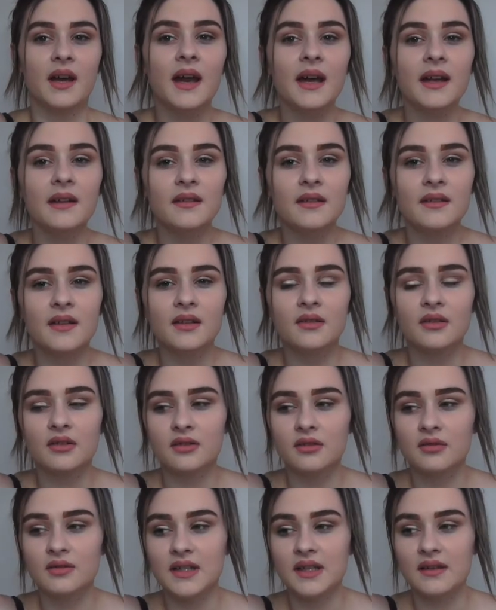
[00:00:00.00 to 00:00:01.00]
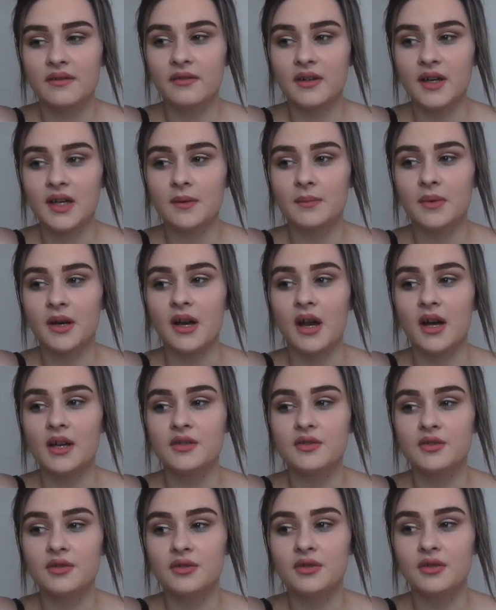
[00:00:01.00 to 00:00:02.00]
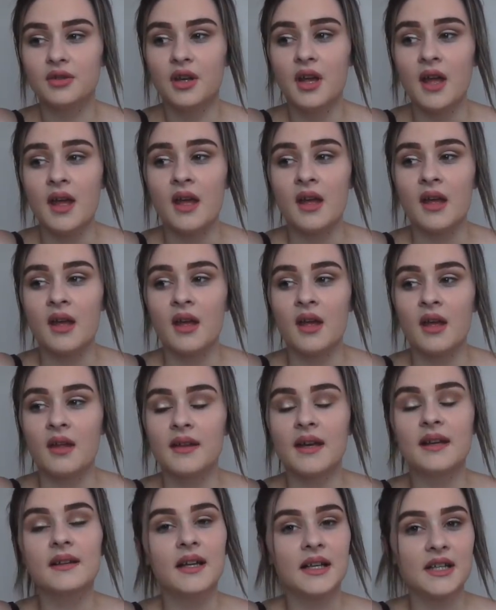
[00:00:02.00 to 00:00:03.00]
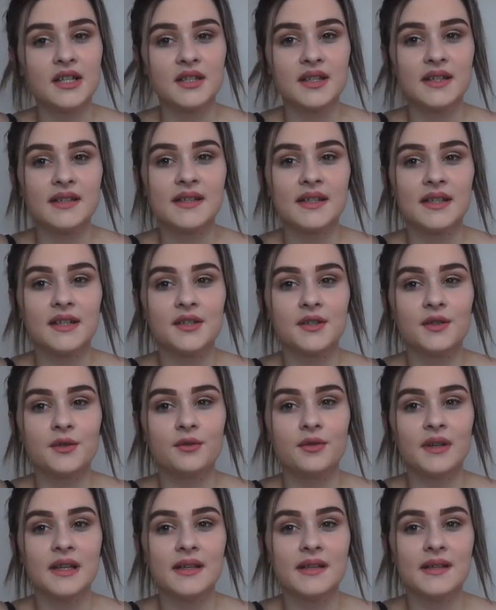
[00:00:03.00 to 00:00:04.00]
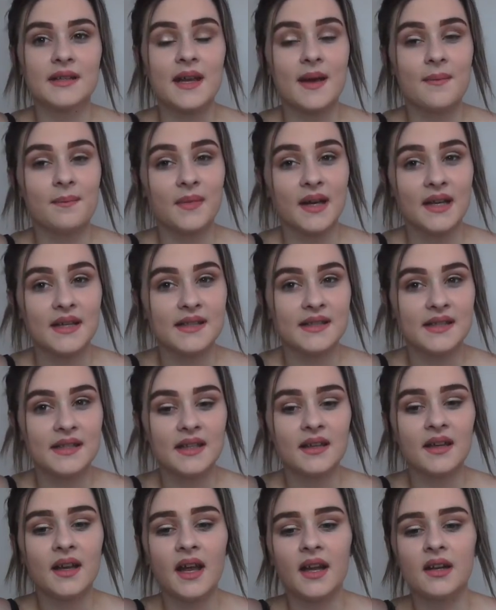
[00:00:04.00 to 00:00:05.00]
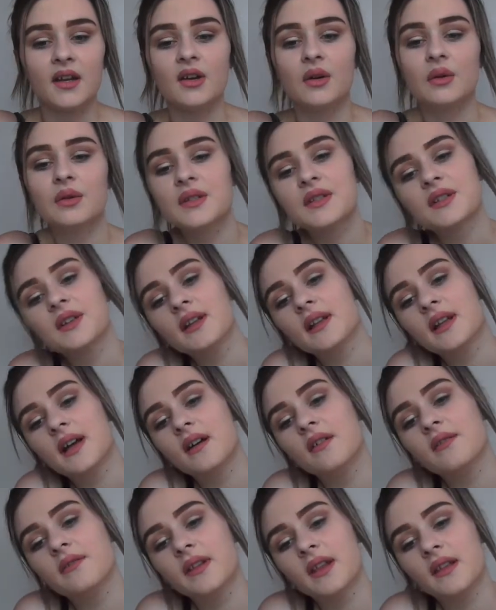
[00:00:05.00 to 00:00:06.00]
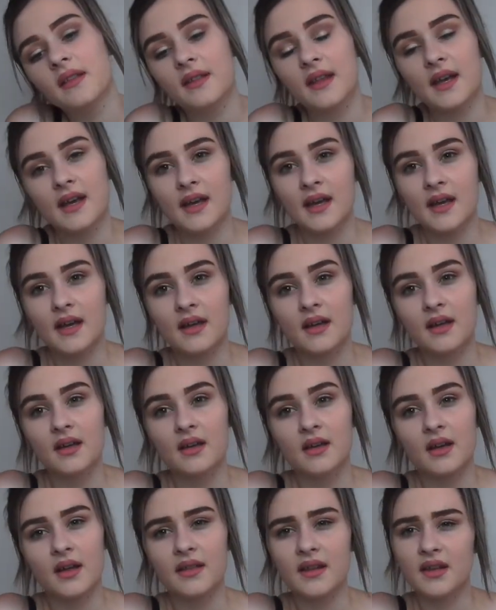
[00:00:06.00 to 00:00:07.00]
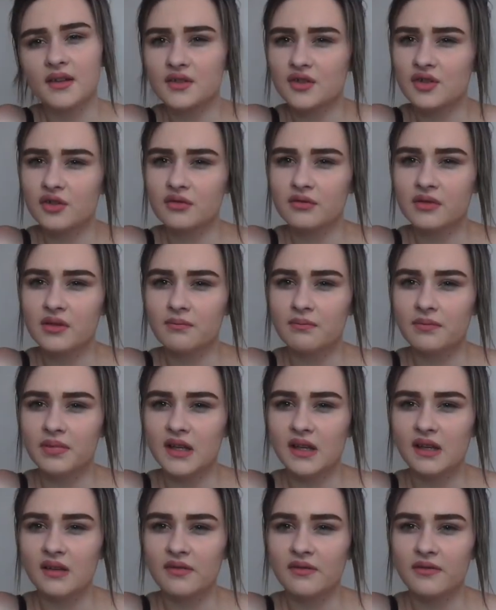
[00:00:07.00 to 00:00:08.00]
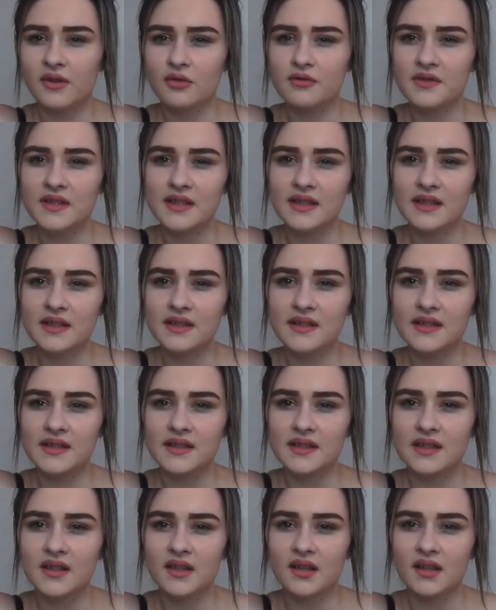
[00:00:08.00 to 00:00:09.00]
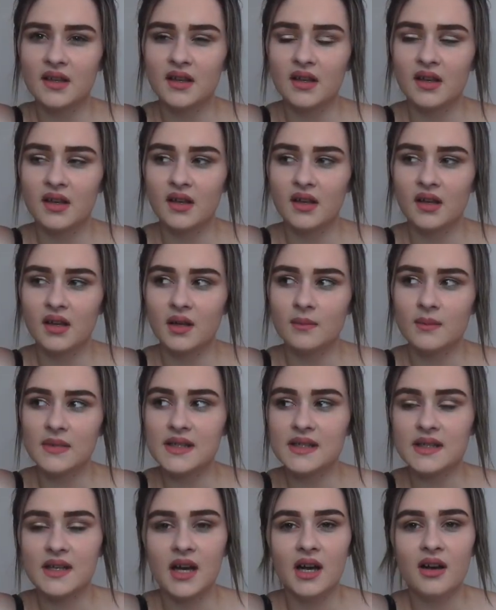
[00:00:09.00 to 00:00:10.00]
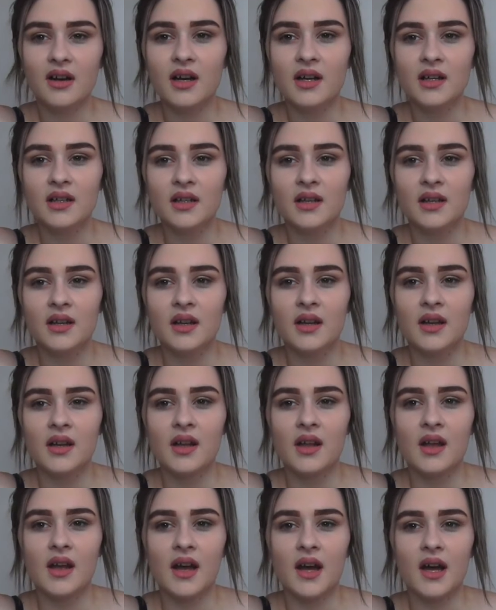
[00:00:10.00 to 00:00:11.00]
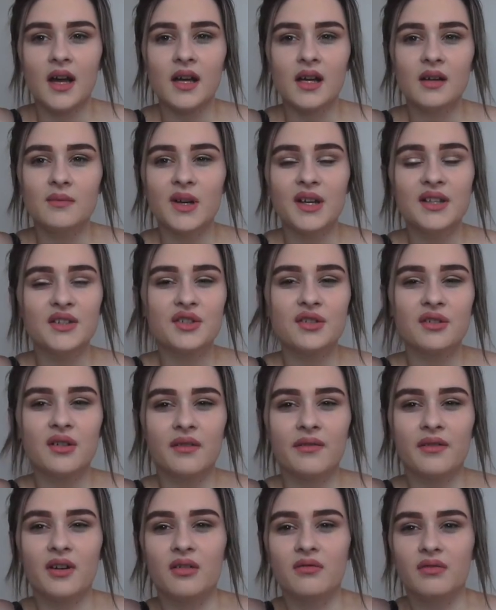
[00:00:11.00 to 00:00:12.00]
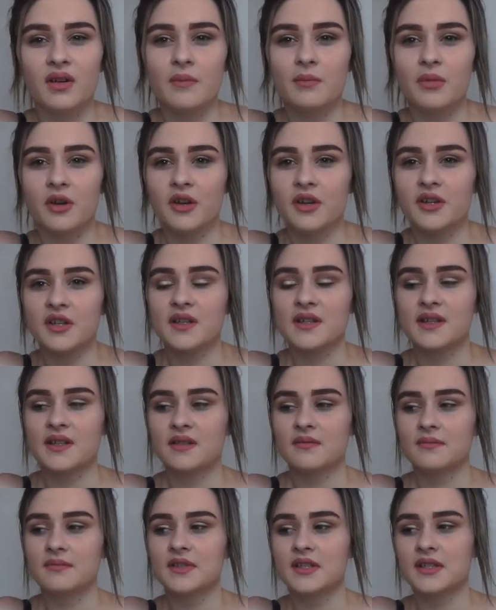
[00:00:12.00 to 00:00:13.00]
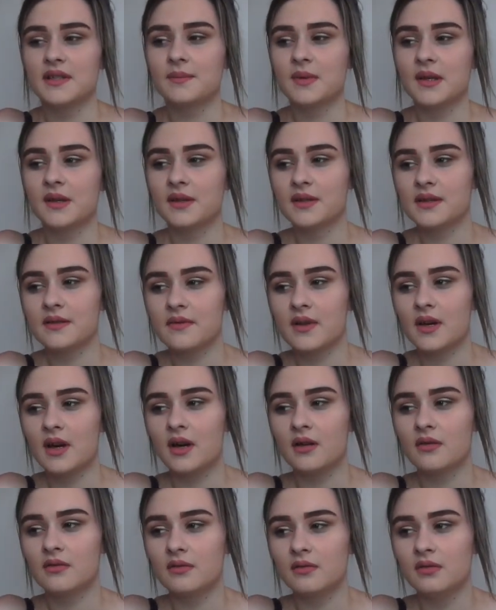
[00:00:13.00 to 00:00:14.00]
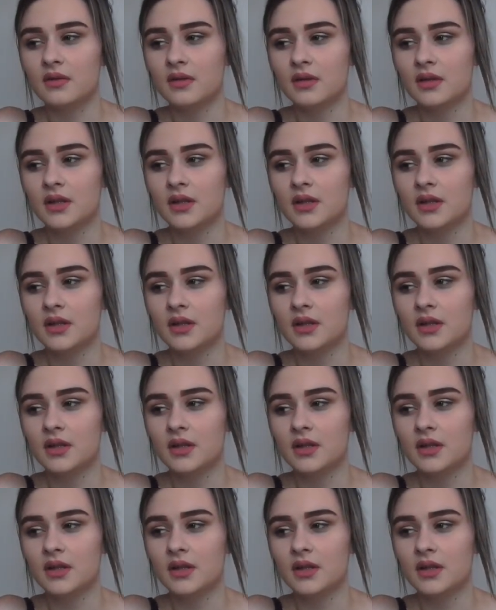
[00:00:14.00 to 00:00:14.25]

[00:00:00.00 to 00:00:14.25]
hate that they're not cruelty free but i do their lash sensational is amazing and i also love their i think it's called the big falsies mascara um, I'm unsure if I'll repurchase them just because of the whole,